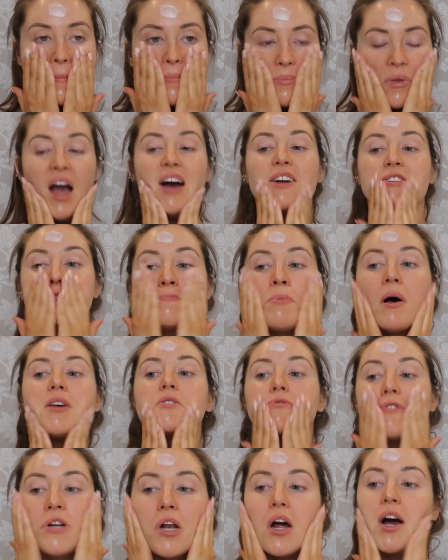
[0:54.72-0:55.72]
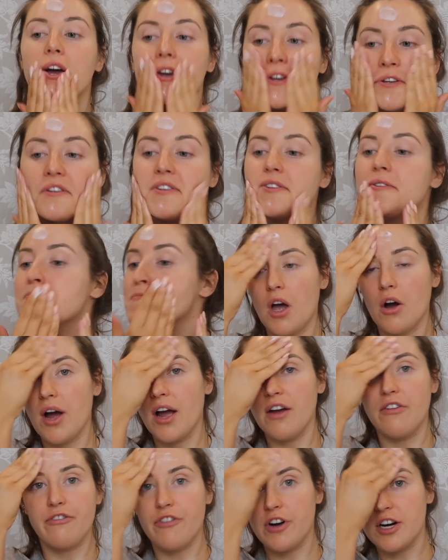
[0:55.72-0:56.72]
Yeah, it smells really nice.
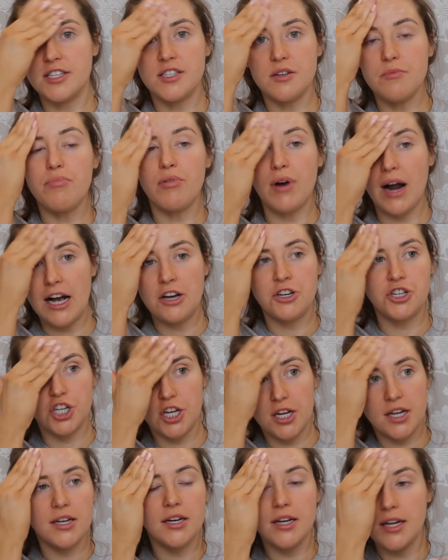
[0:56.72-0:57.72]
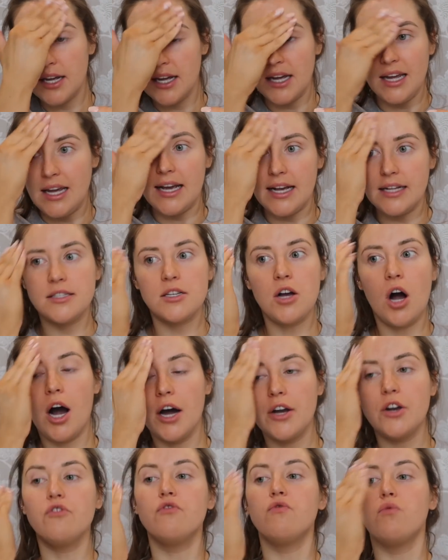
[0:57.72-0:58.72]
Okay, first impression, it's
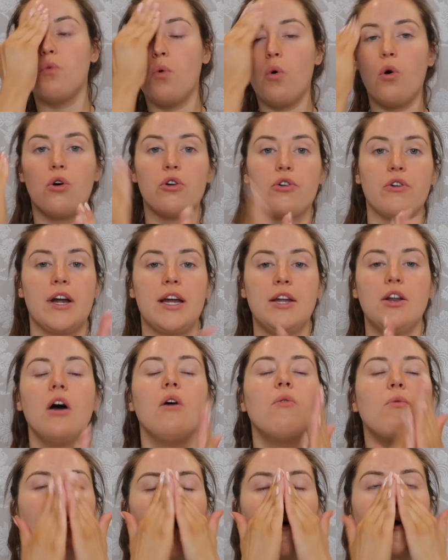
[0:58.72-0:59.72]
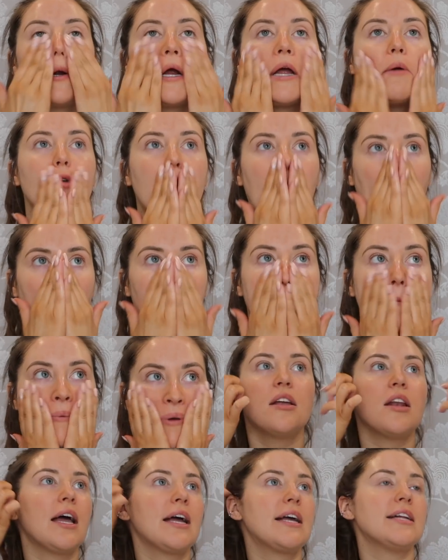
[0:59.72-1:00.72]
kind of watery. Not watery, but
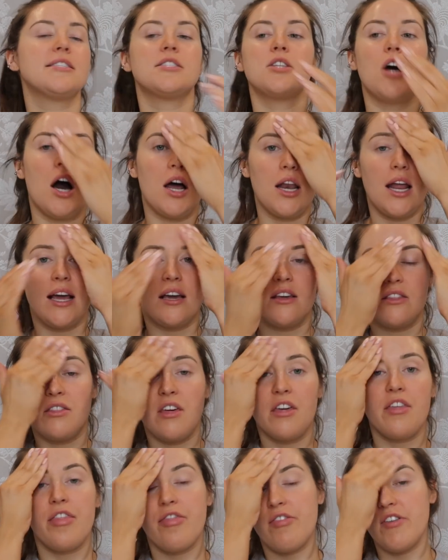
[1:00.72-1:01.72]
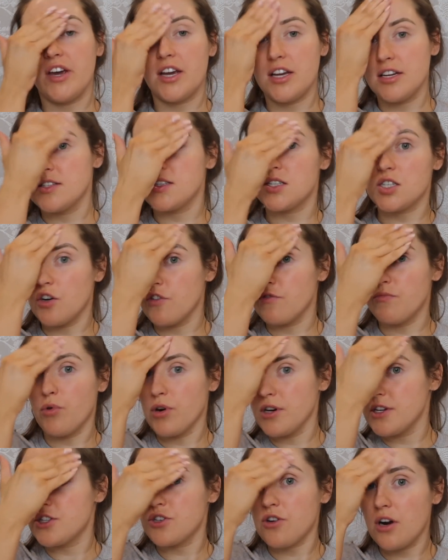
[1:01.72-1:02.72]
like it's not like the thickest of
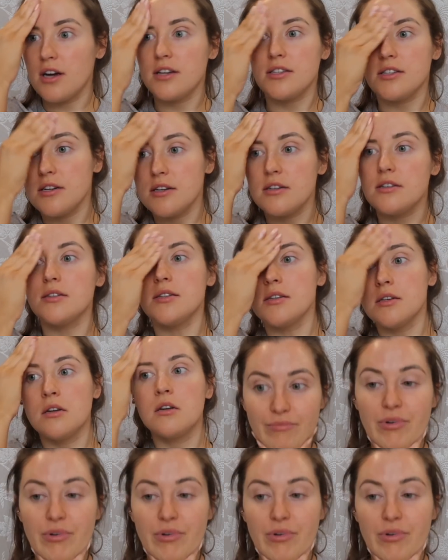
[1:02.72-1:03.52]
moisturizers.